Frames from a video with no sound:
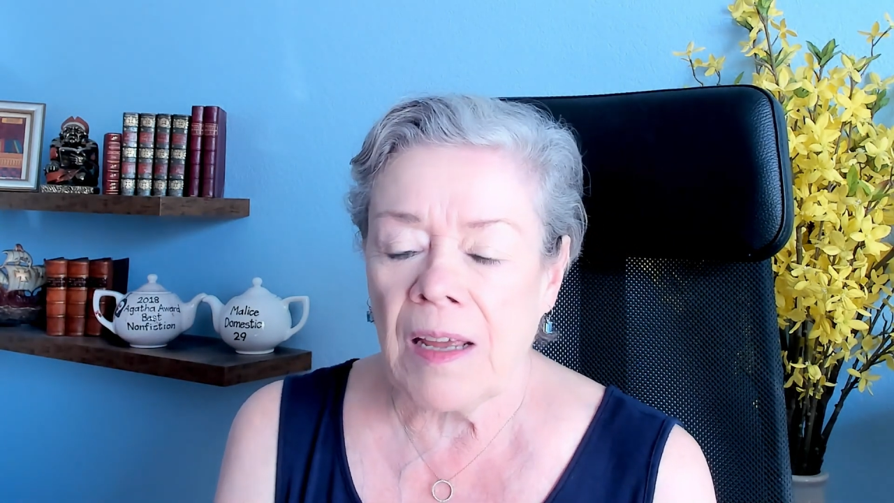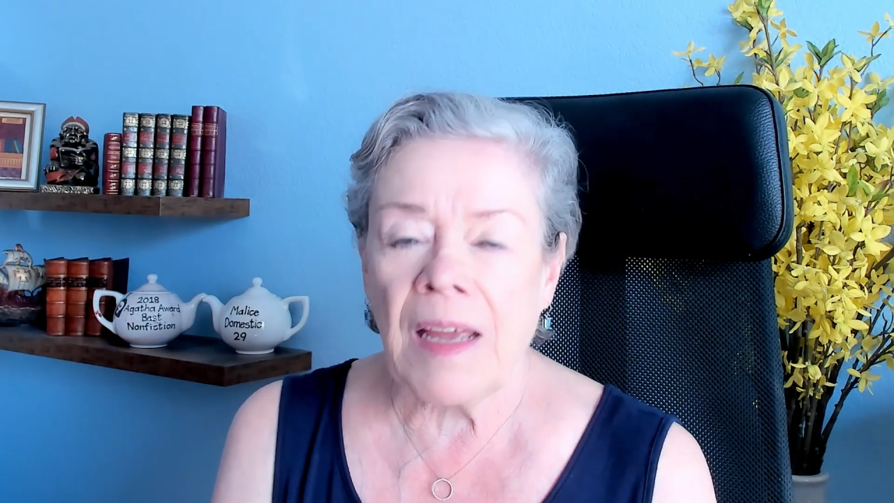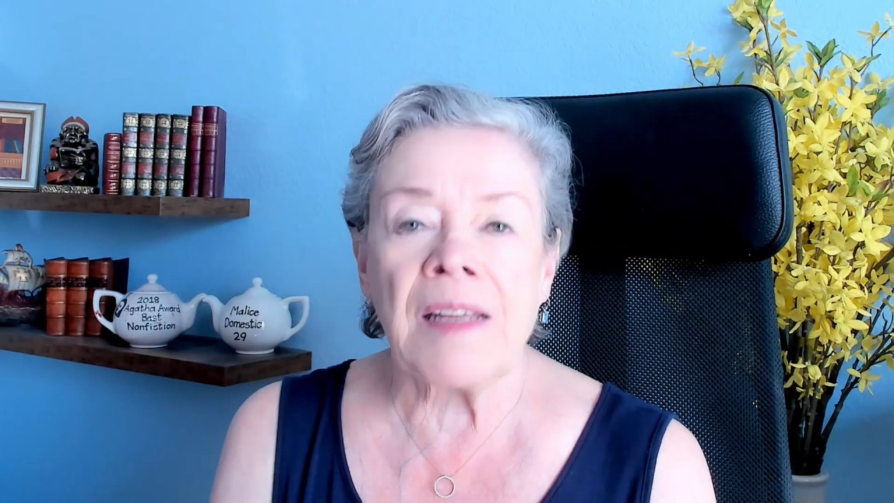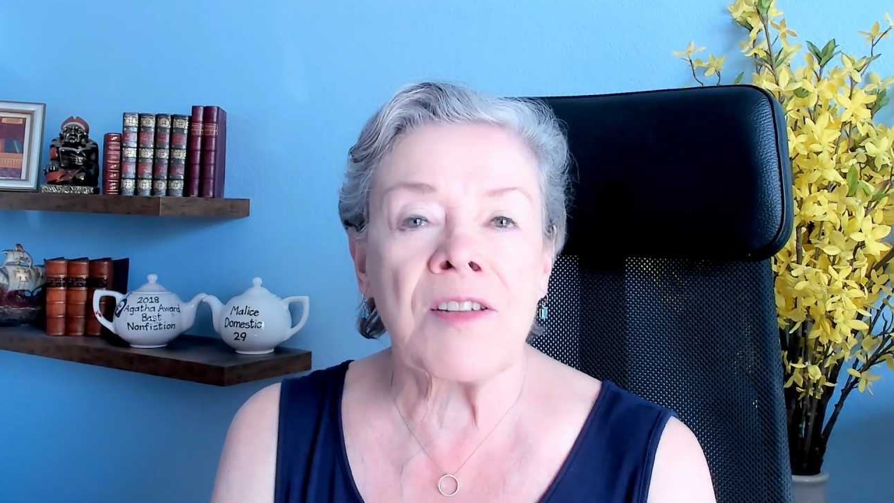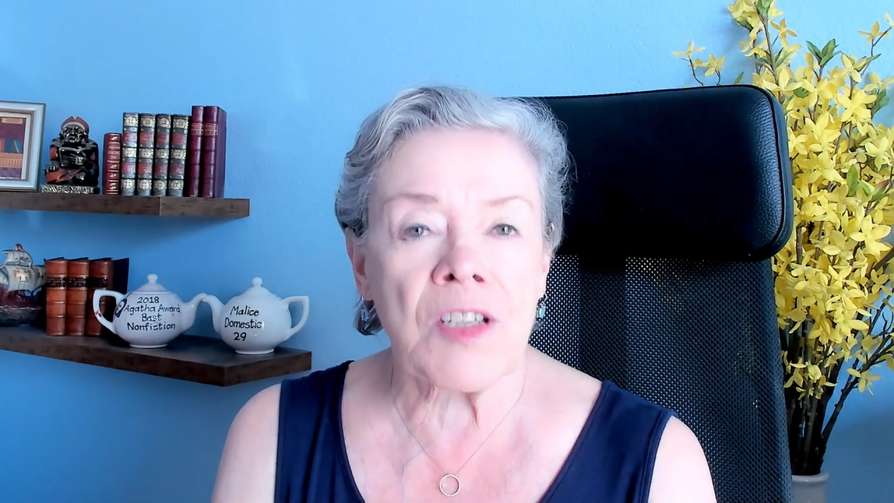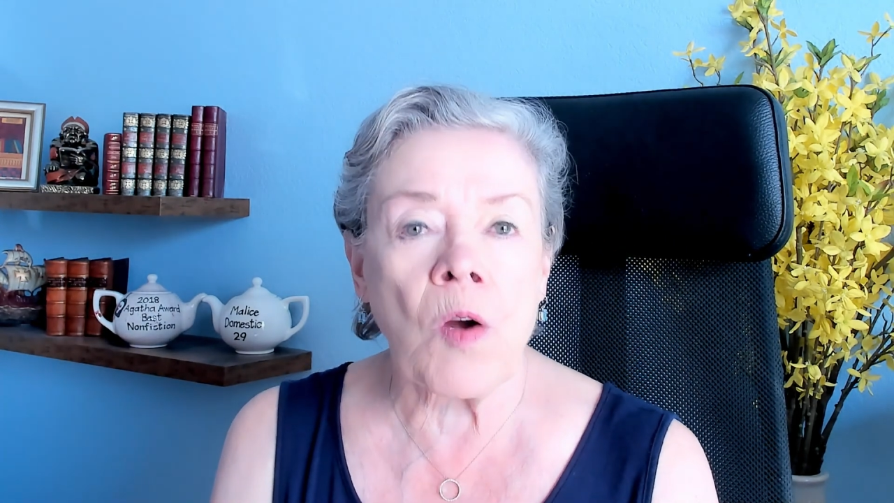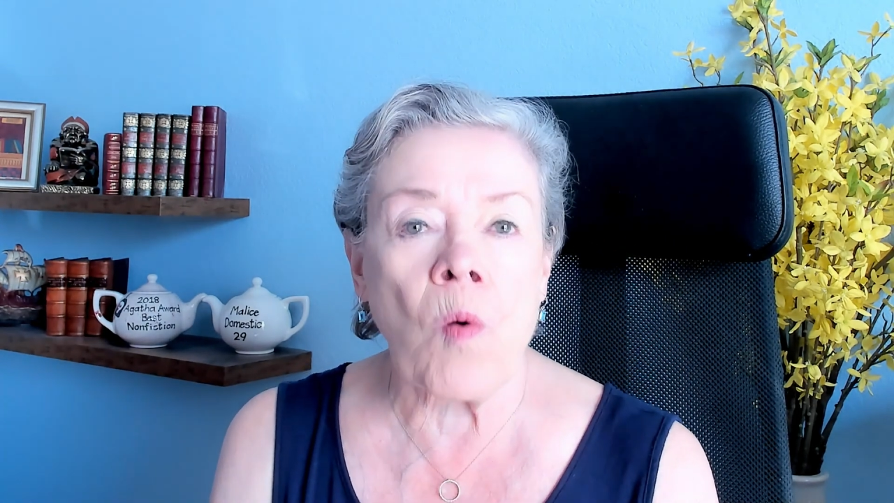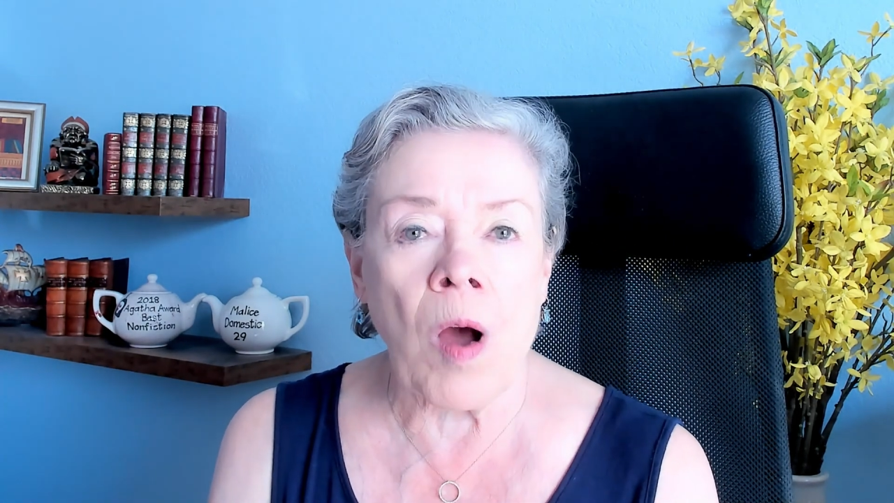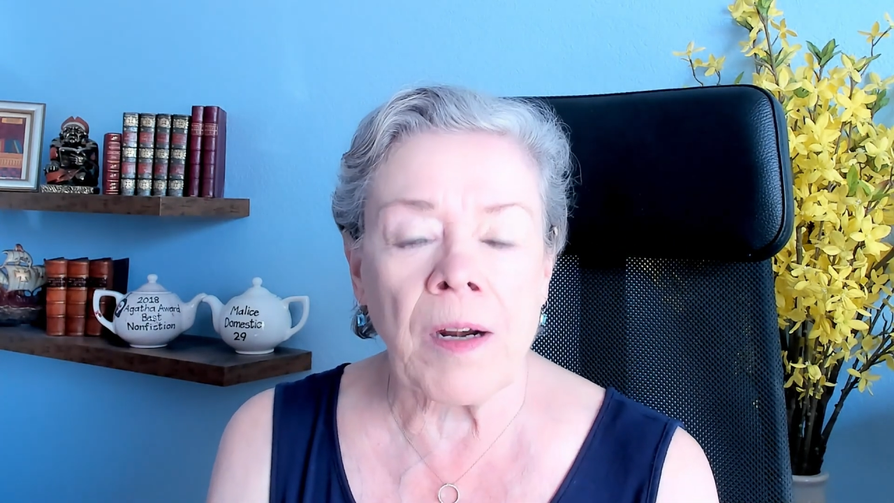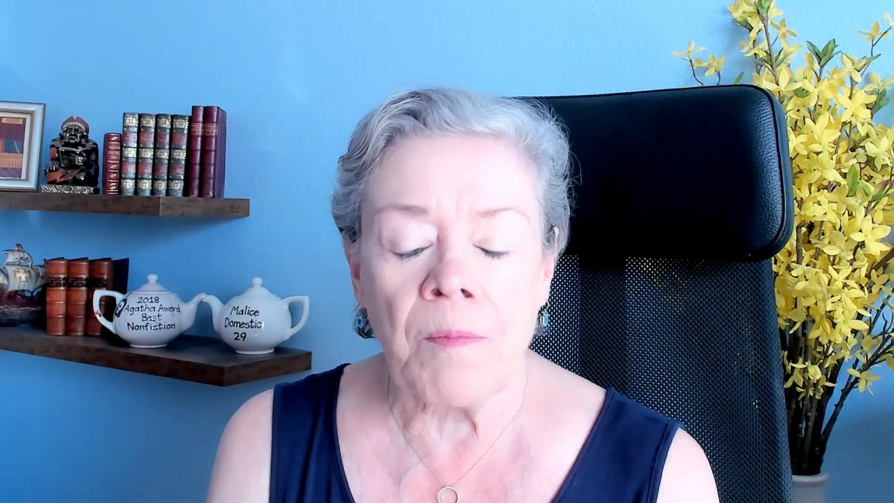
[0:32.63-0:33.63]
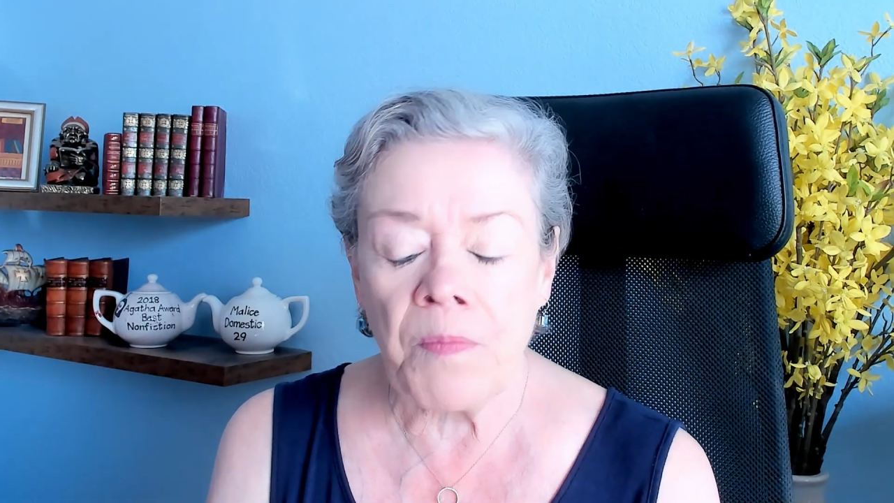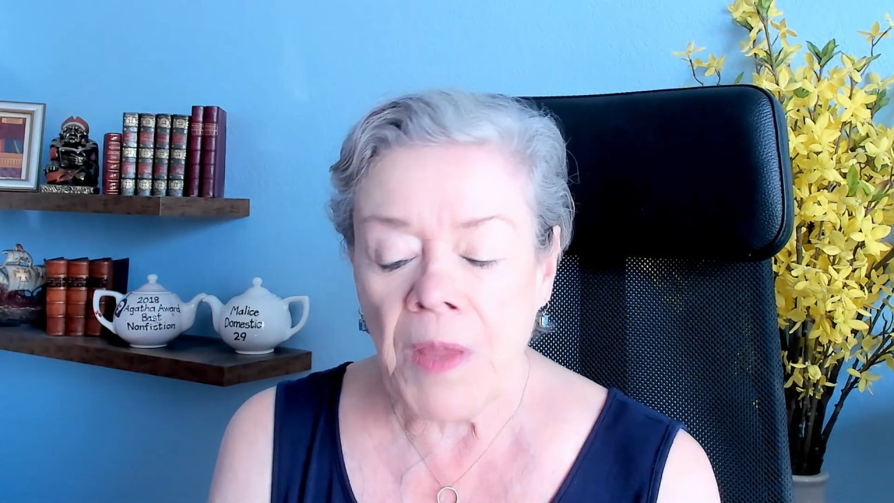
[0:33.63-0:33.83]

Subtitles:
and so on.